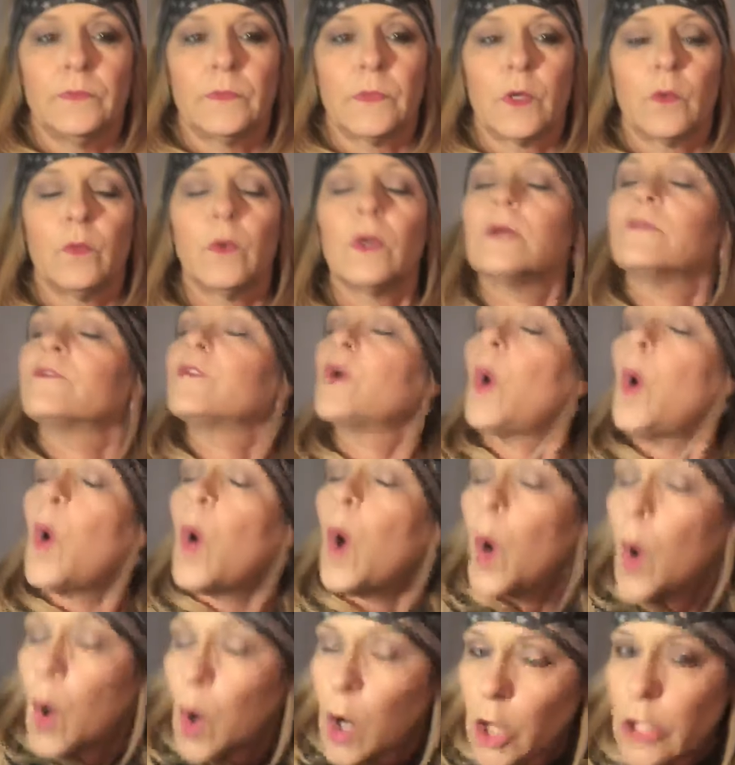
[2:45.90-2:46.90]
Well, of
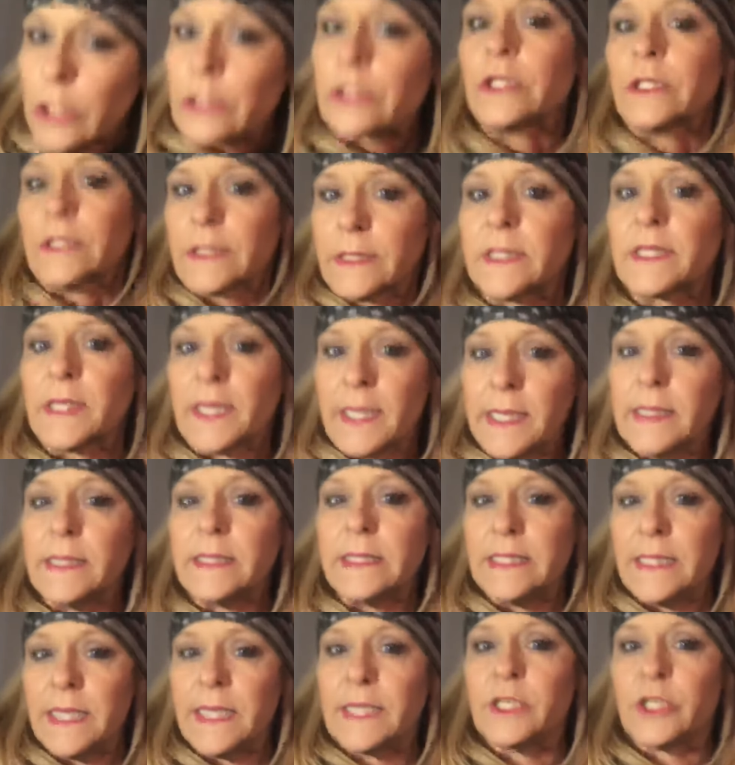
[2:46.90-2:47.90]
course
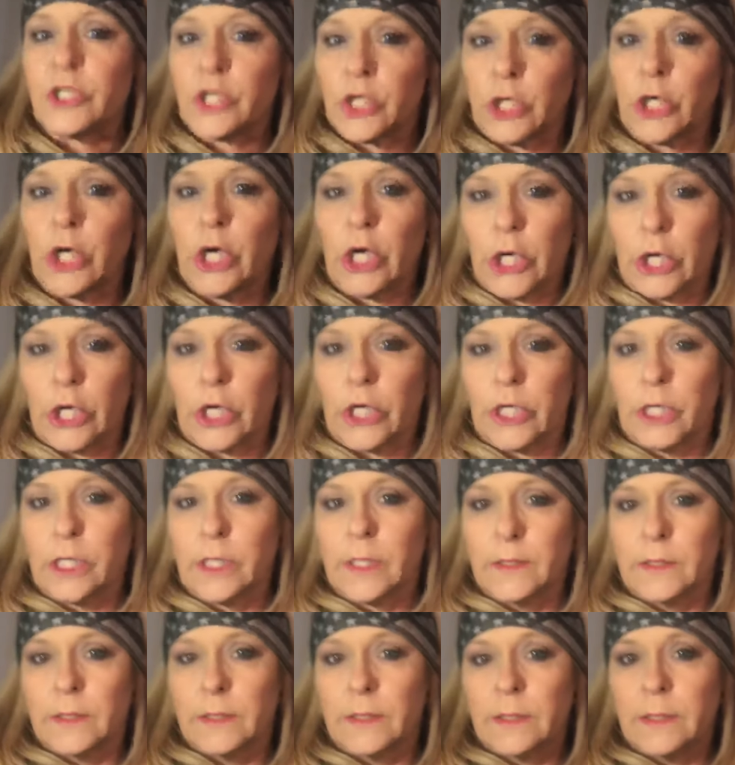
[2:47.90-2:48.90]
it did to her.
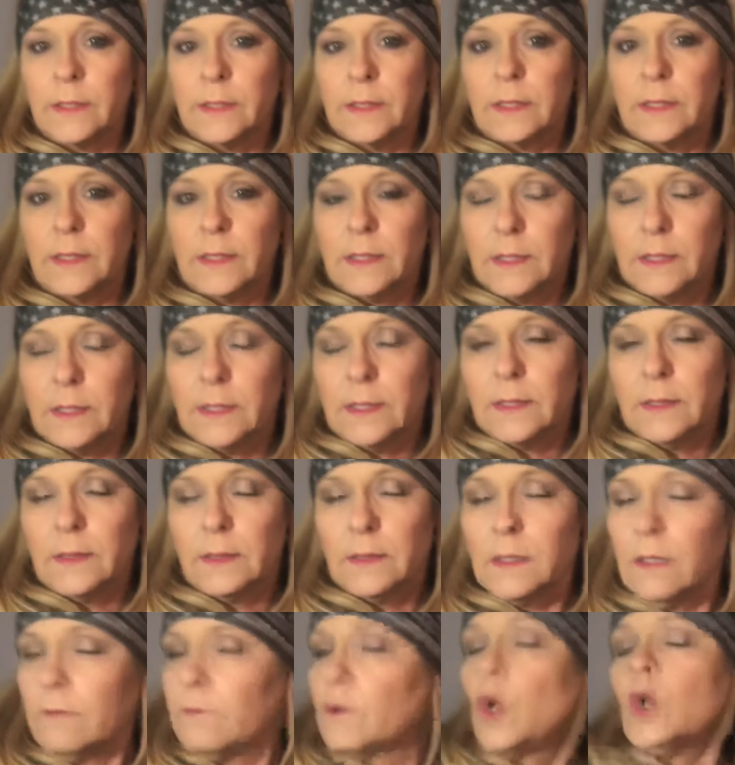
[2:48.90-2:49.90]

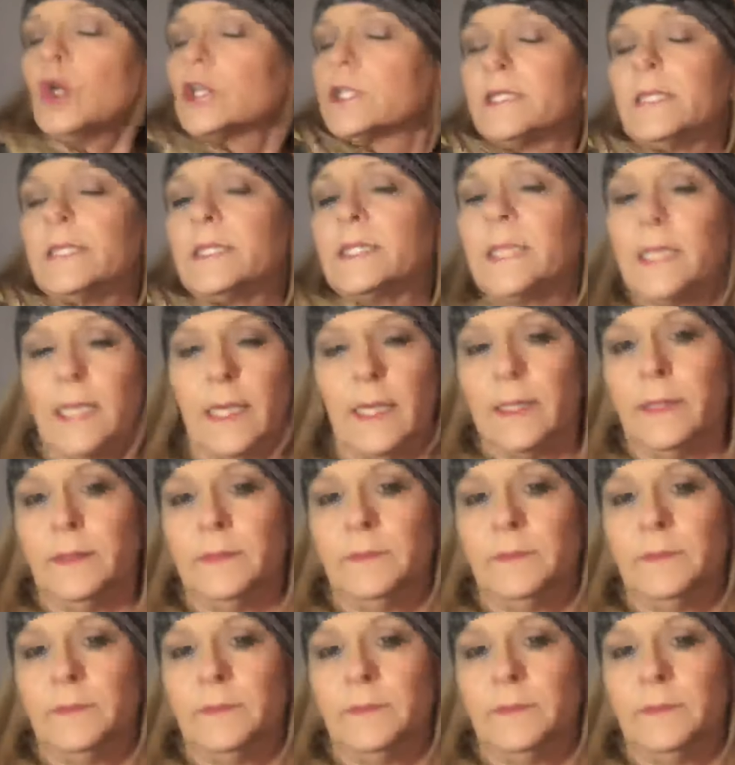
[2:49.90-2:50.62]
Of course it did.